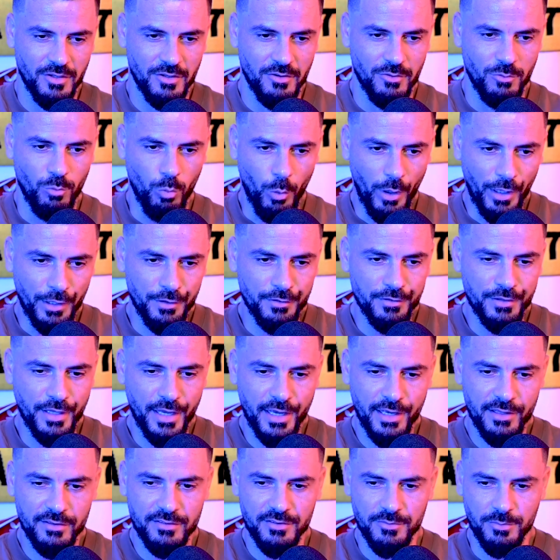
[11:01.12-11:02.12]
one
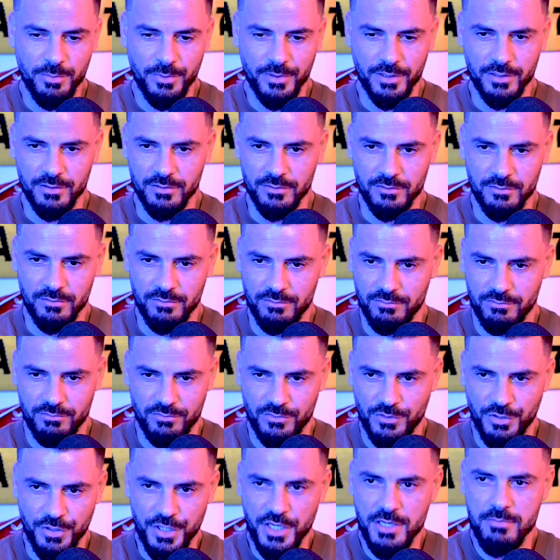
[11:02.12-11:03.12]
date per
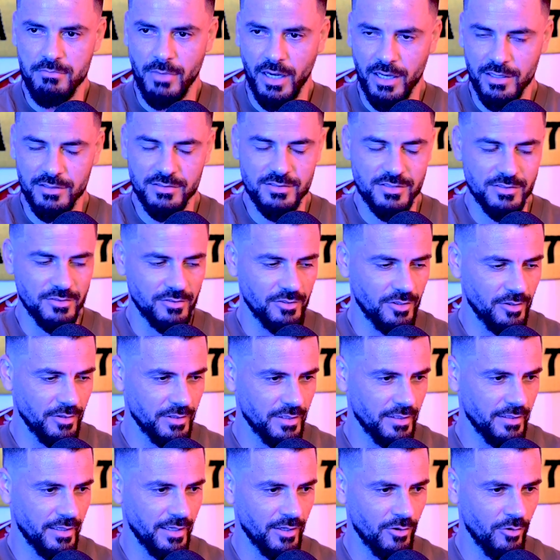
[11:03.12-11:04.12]
3 months. You know,
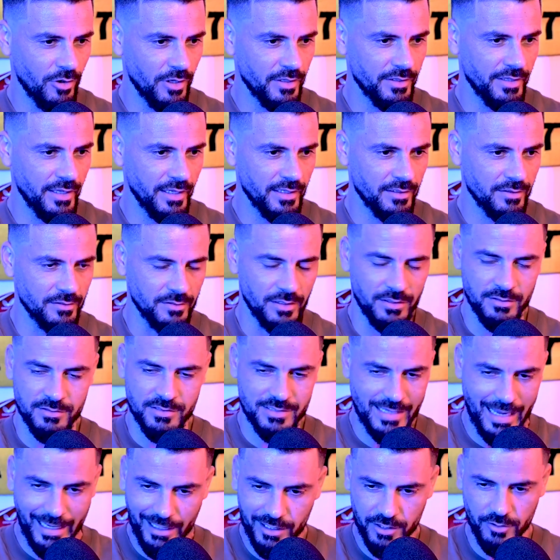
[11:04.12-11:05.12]
then I got dengue
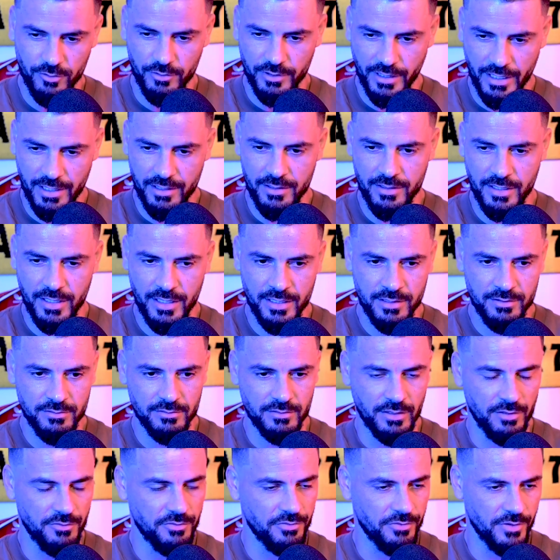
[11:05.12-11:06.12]
exactly on that day.
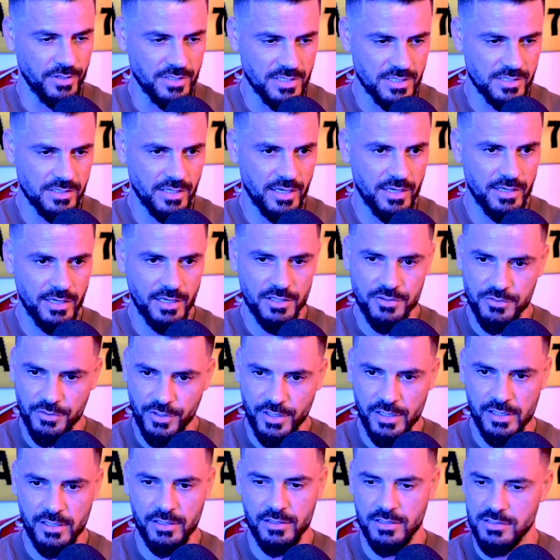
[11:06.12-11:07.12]
The first day I
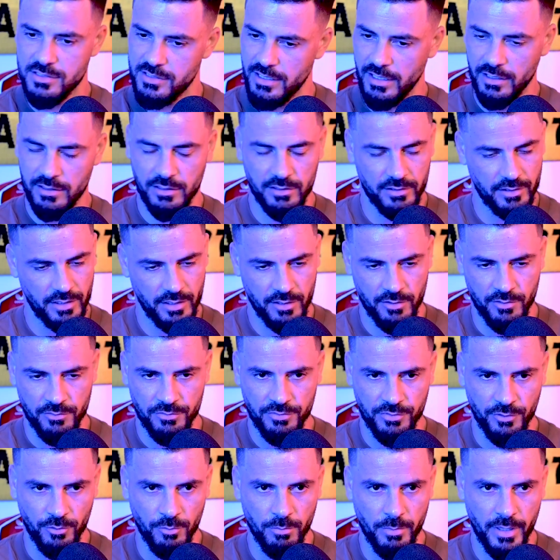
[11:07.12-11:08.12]
train, and the second day I
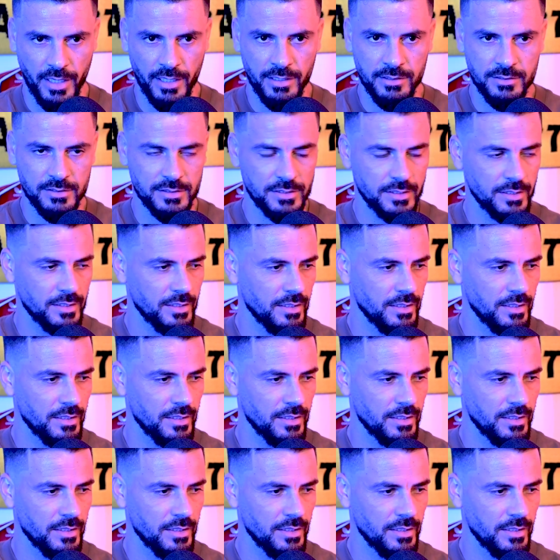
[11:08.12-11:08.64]
feel bad.